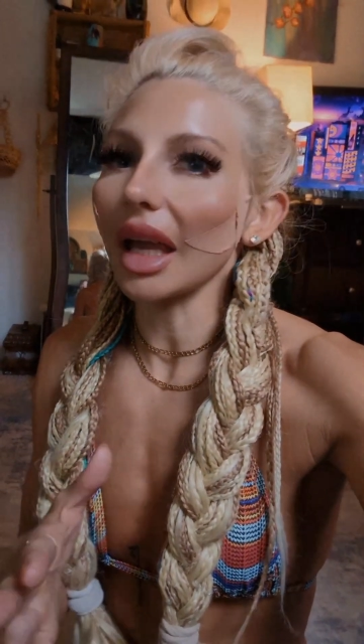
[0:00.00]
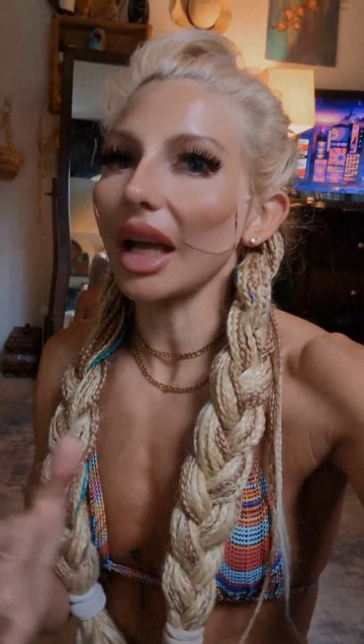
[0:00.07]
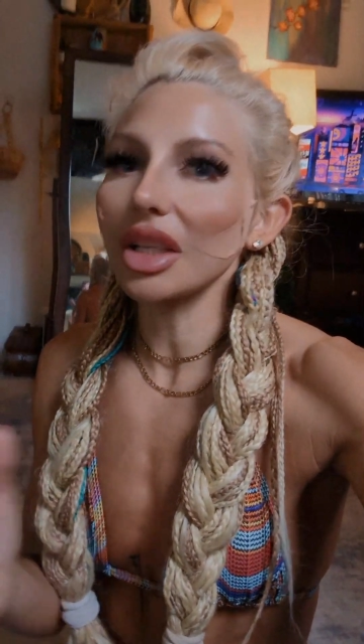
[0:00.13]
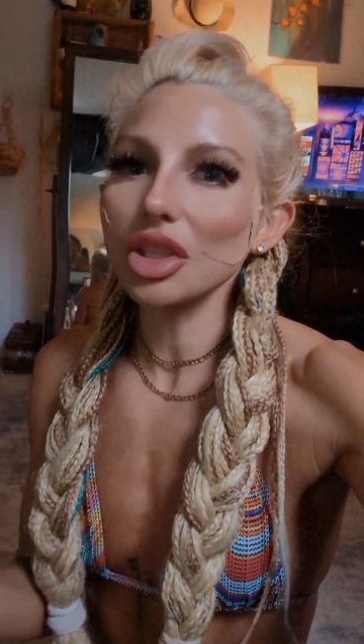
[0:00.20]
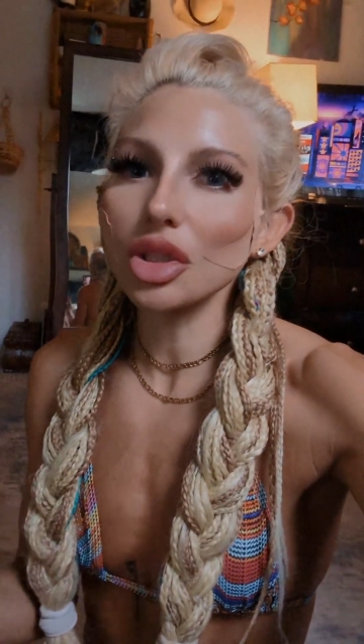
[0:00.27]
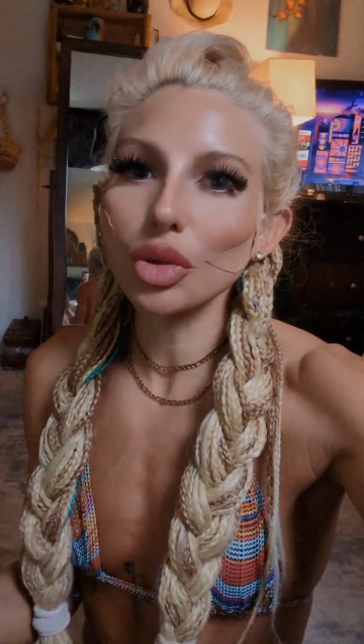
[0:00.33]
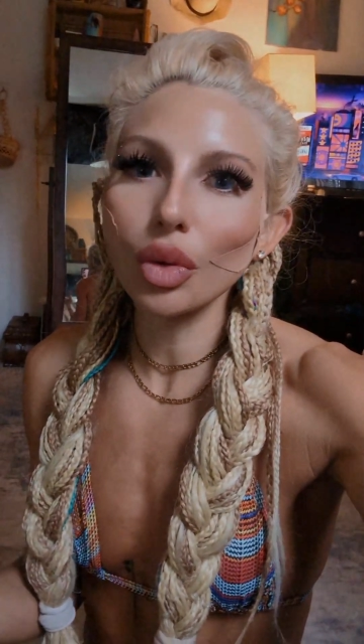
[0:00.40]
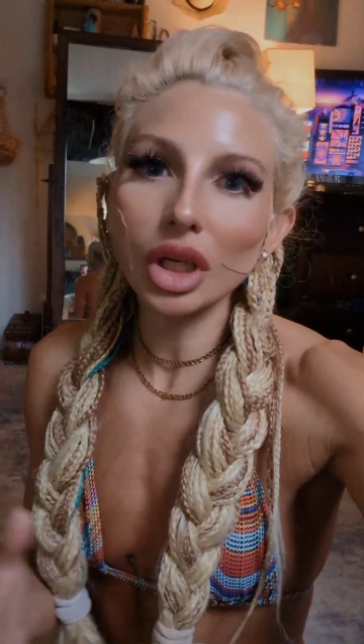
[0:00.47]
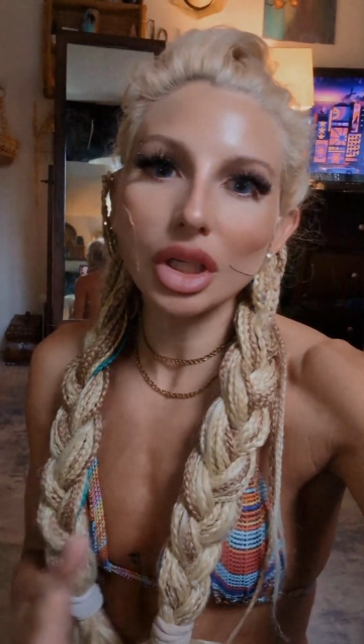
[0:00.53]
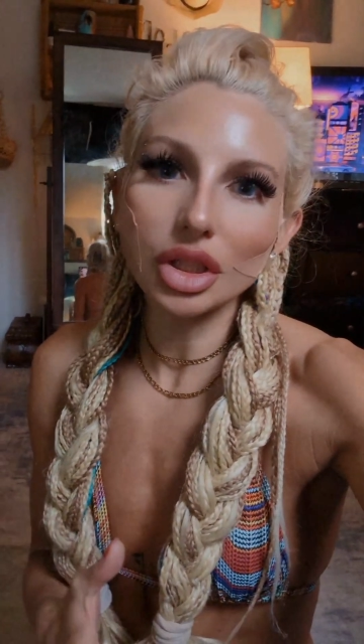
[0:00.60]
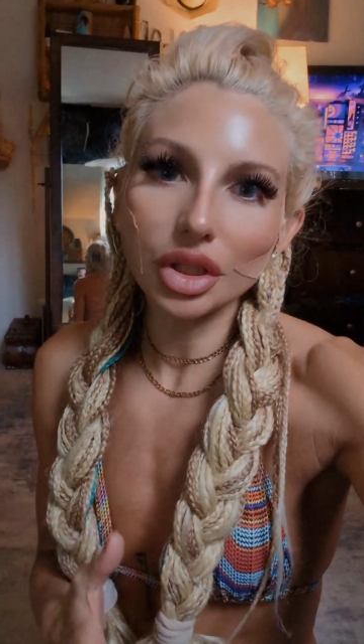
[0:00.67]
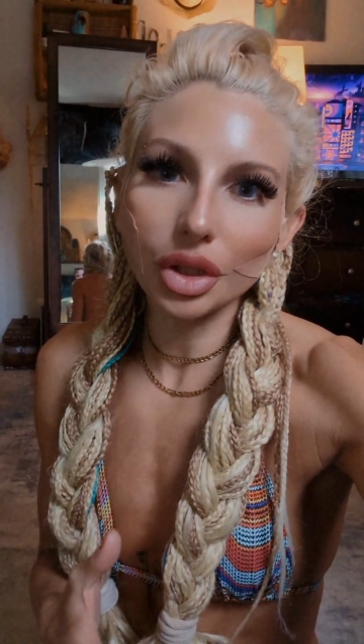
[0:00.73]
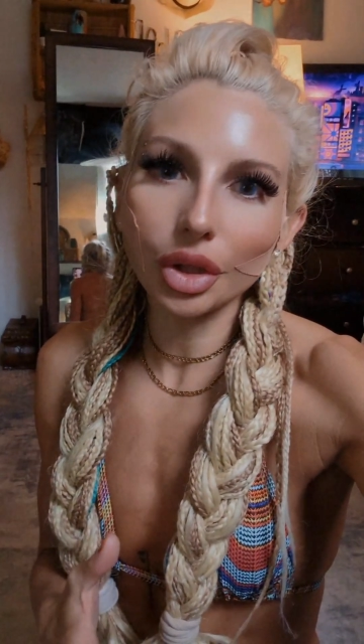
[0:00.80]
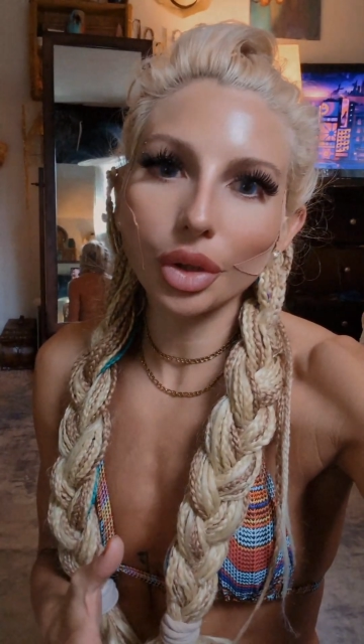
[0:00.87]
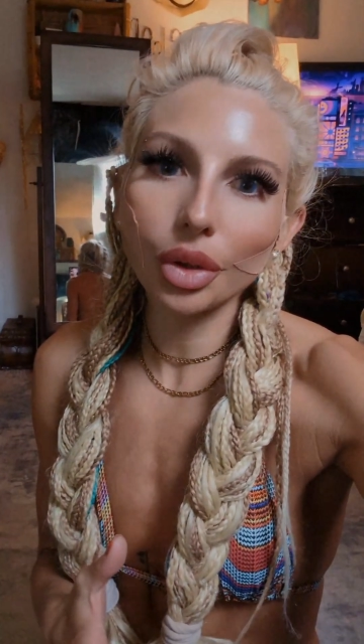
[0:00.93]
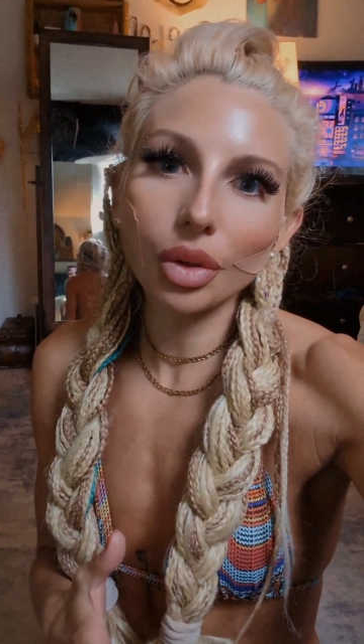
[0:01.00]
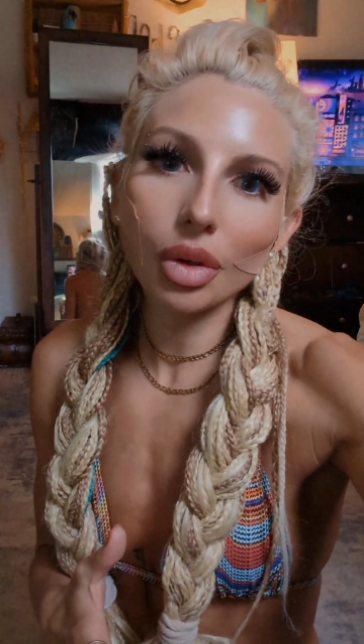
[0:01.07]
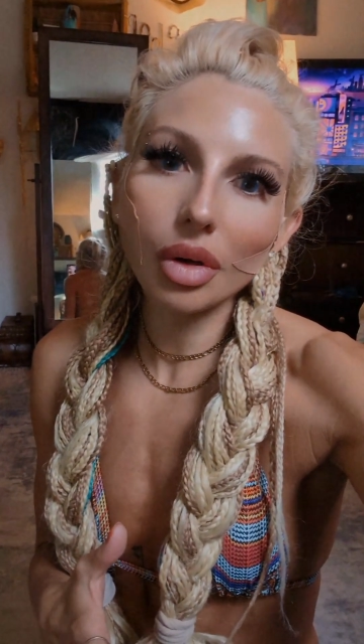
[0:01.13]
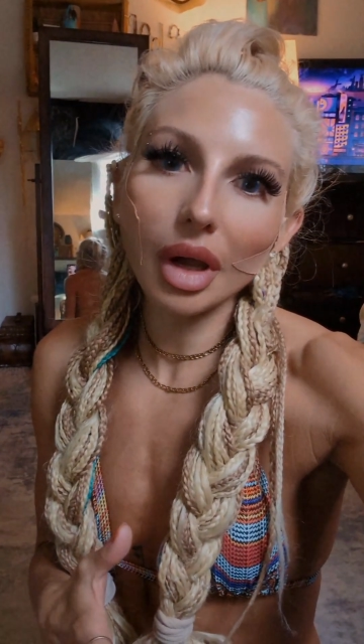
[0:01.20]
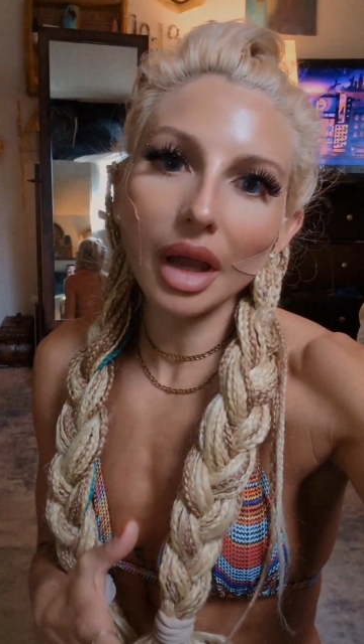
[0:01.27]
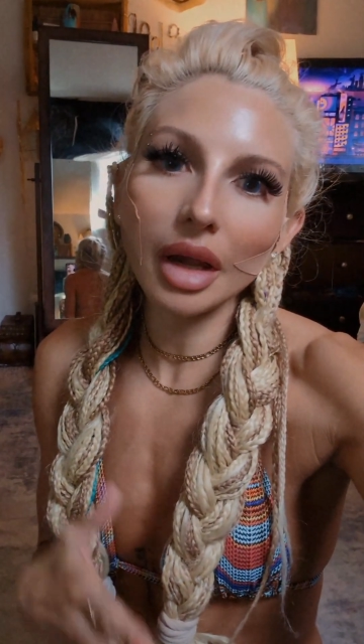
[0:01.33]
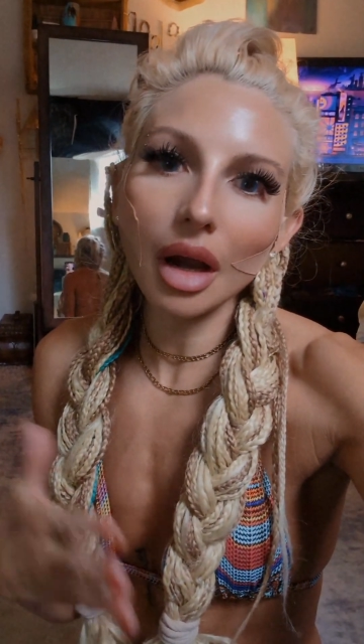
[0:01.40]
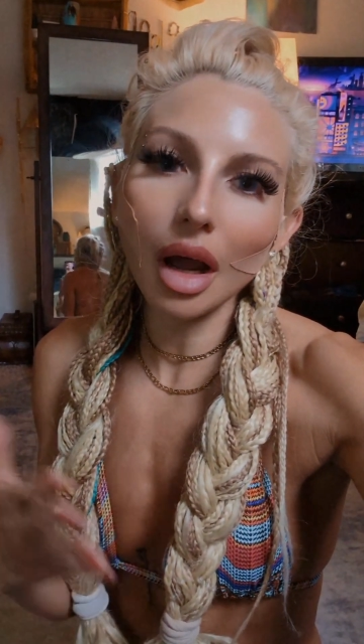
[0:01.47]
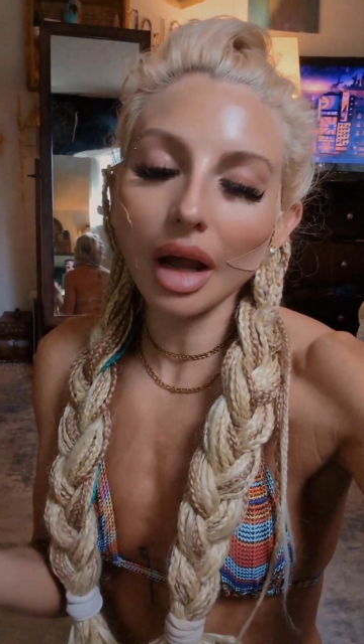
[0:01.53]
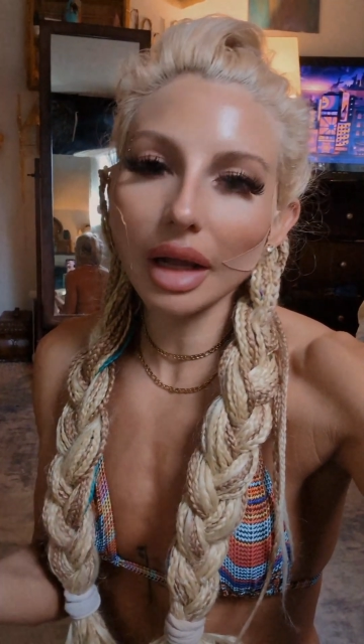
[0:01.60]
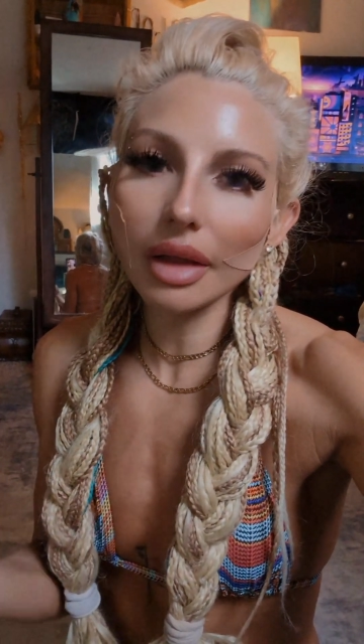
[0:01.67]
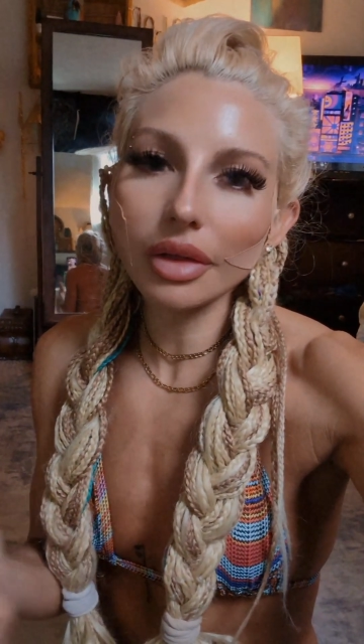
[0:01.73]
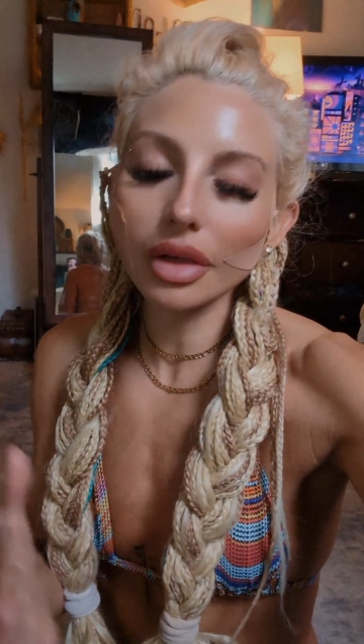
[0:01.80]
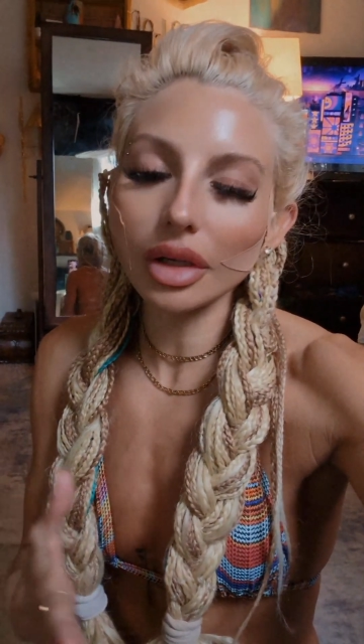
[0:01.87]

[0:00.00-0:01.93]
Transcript: a catch-22, and